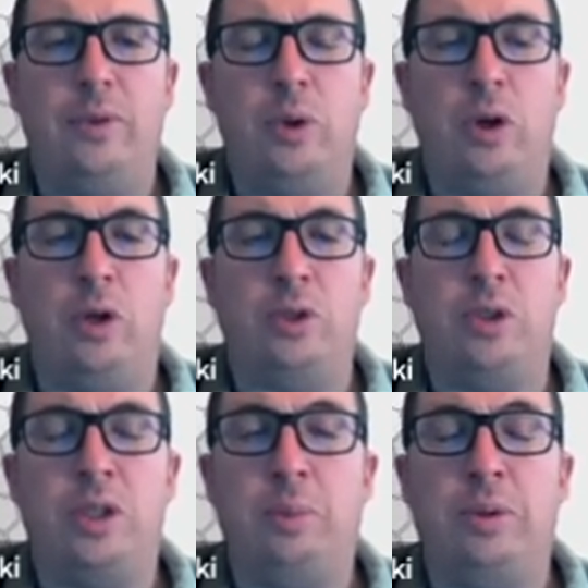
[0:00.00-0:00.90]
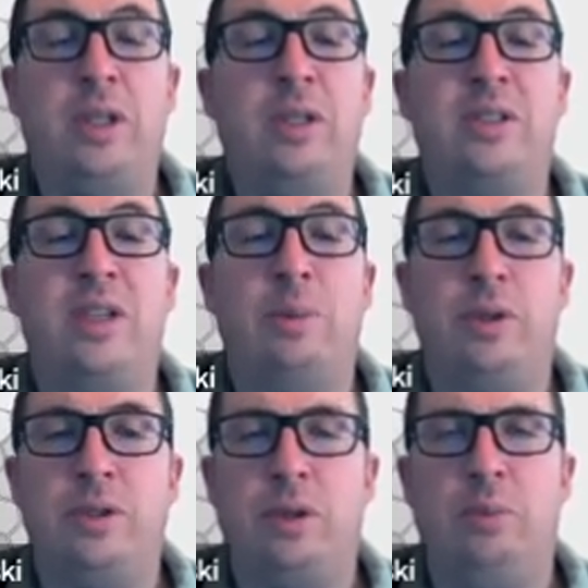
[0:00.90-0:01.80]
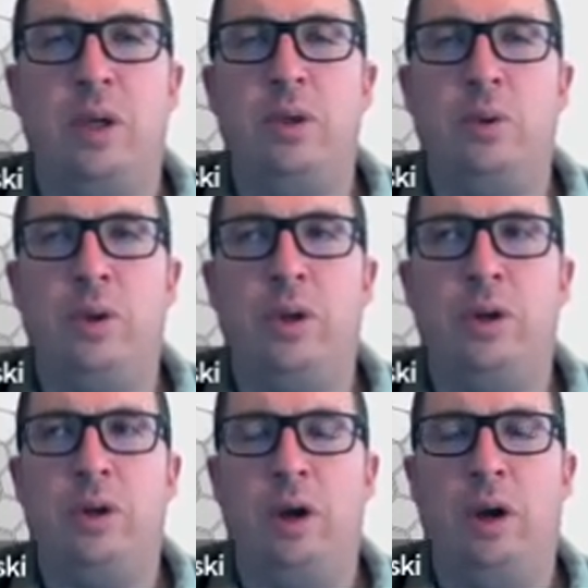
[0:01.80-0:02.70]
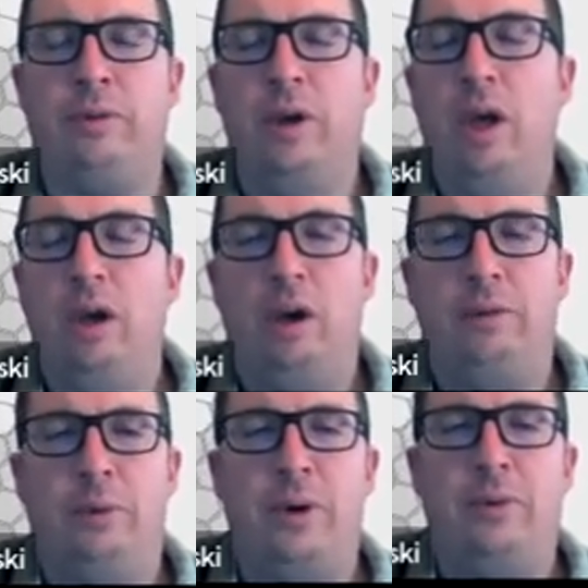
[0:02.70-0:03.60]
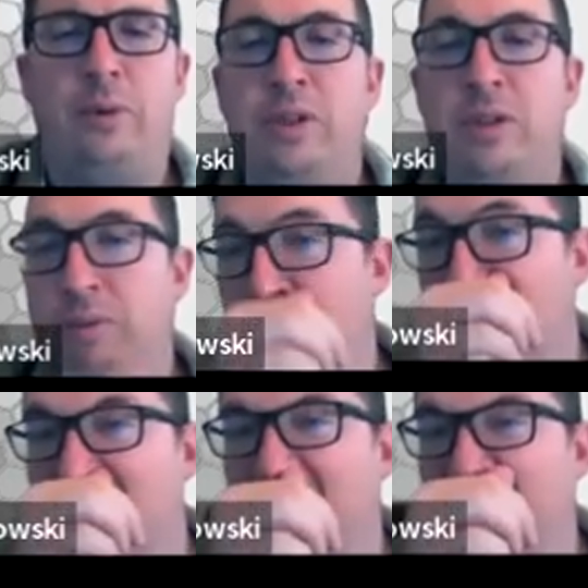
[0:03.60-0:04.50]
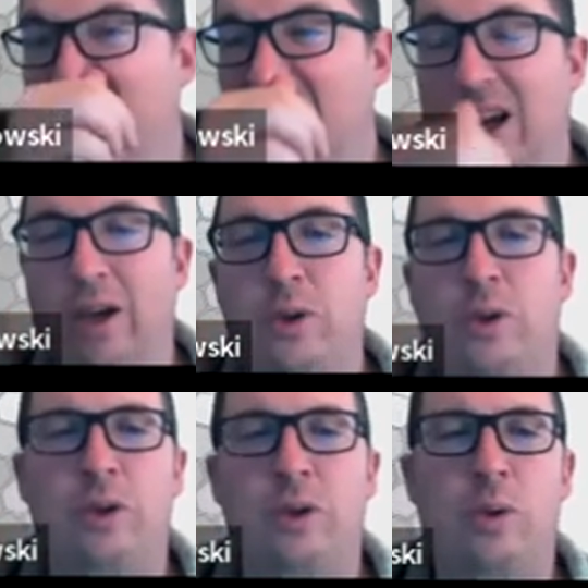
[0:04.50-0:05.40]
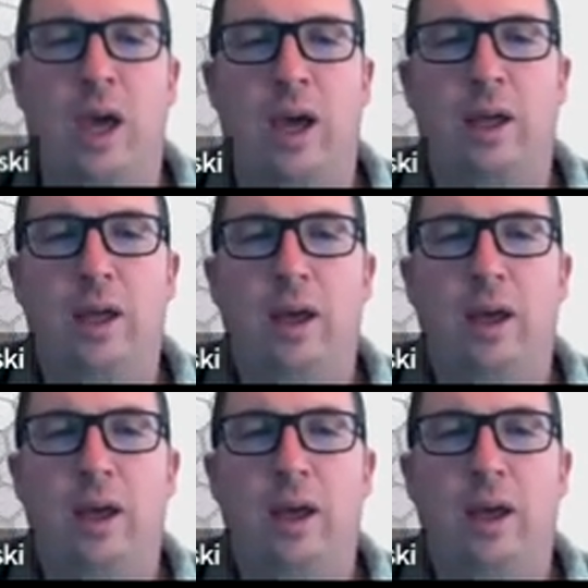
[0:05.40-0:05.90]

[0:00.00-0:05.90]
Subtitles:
You can also just completely disable it. So maybe you want to turn it off for whatever reason for that day. You can do that.